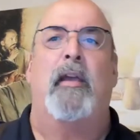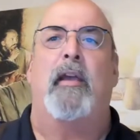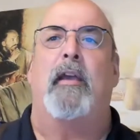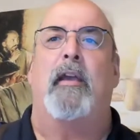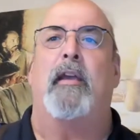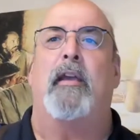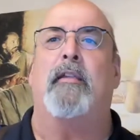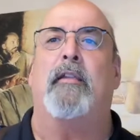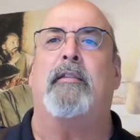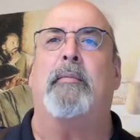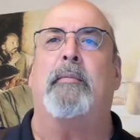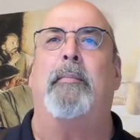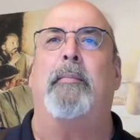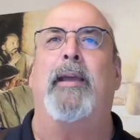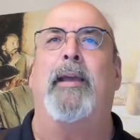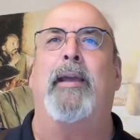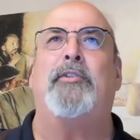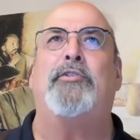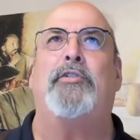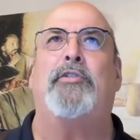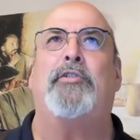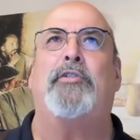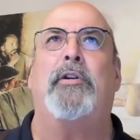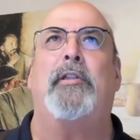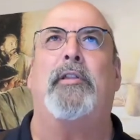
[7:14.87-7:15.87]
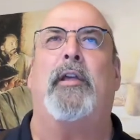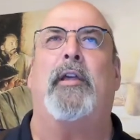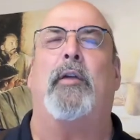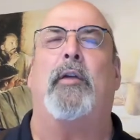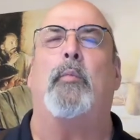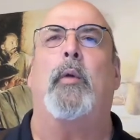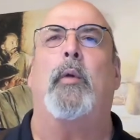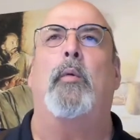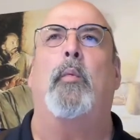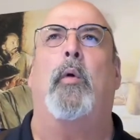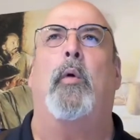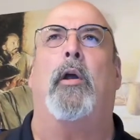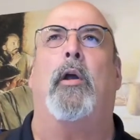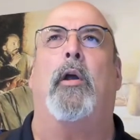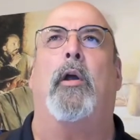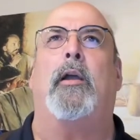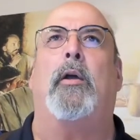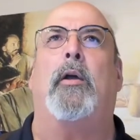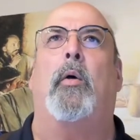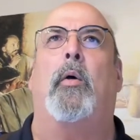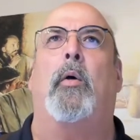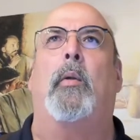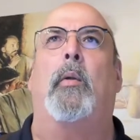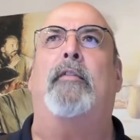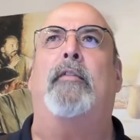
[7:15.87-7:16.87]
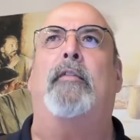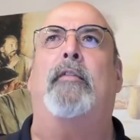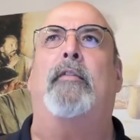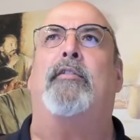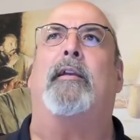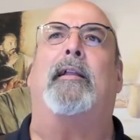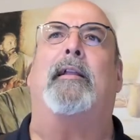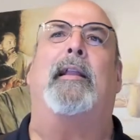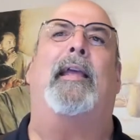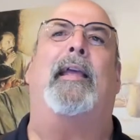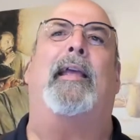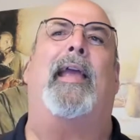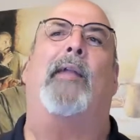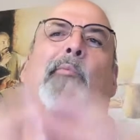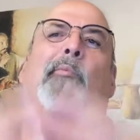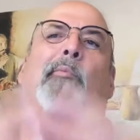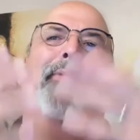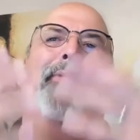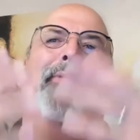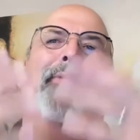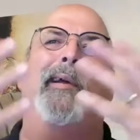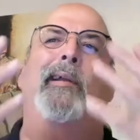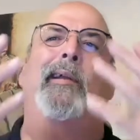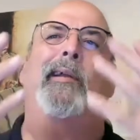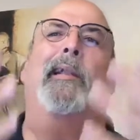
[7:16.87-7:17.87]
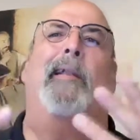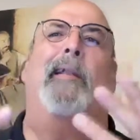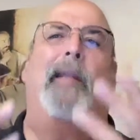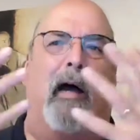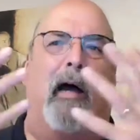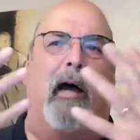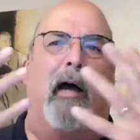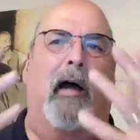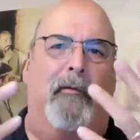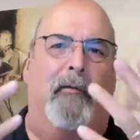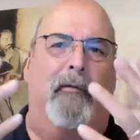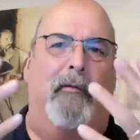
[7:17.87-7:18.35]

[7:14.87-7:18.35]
is to make sure that we work holistically, and we love